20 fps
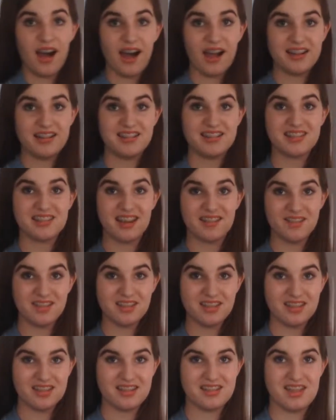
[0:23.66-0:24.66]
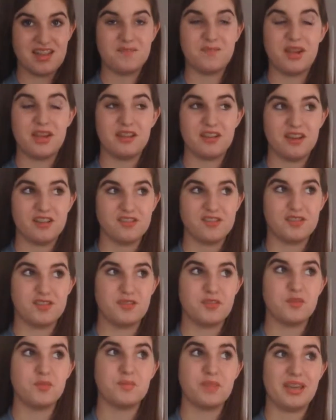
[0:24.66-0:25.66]
I discovered this in my laundry
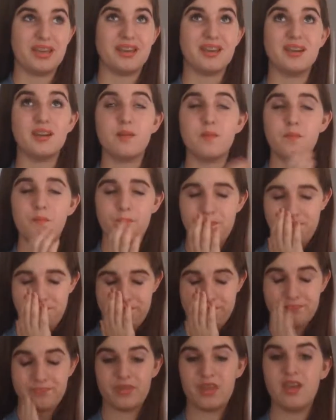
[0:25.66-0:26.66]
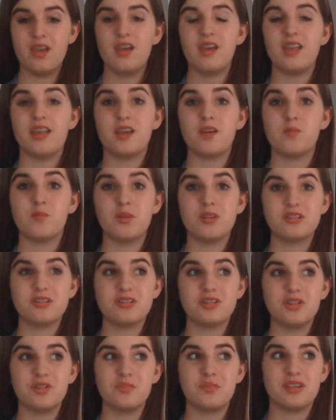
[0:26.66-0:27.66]
room like 1 or
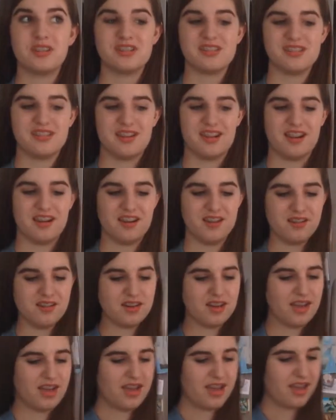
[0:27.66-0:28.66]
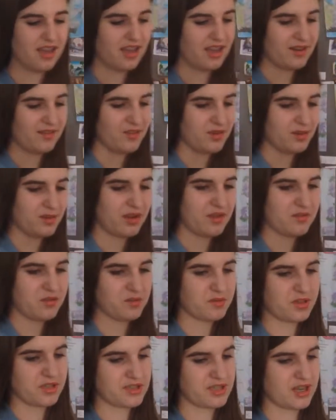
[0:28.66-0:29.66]
2 months ago, and for
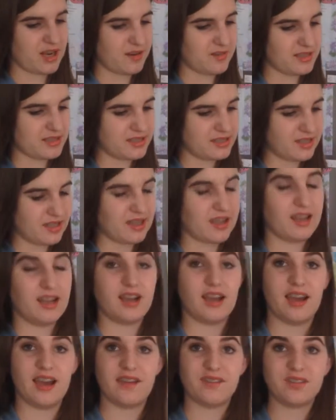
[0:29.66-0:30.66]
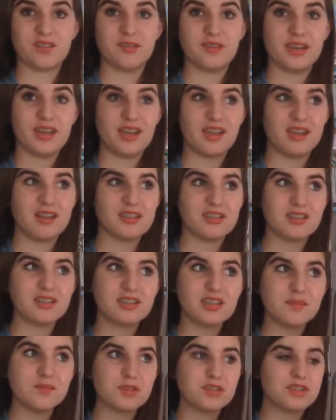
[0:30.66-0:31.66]
whatever reason I was thinking I have to wait until
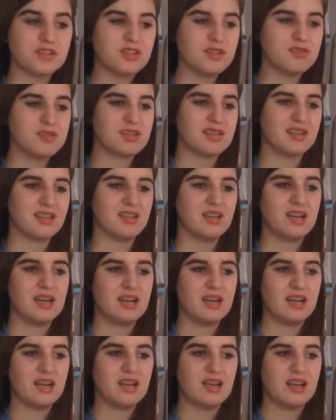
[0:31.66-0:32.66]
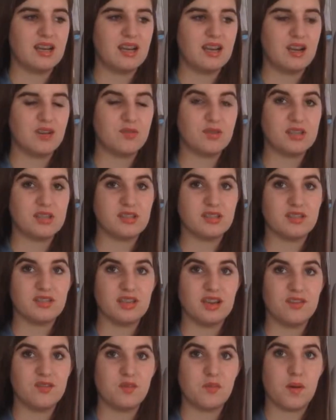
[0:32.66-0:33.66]
summer to use it.
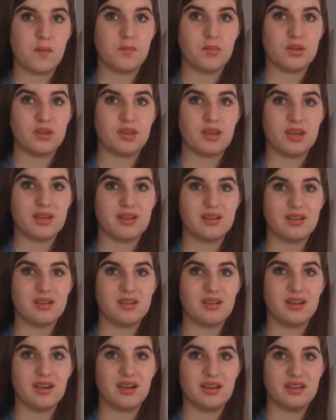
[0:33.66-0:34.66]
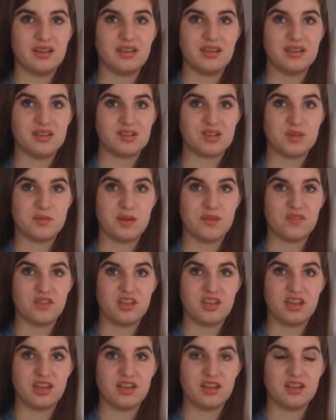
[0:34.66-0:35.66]
Recently I remembered that I eat ice cream
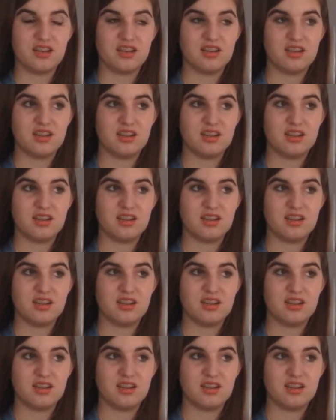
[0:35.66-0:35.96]
every night.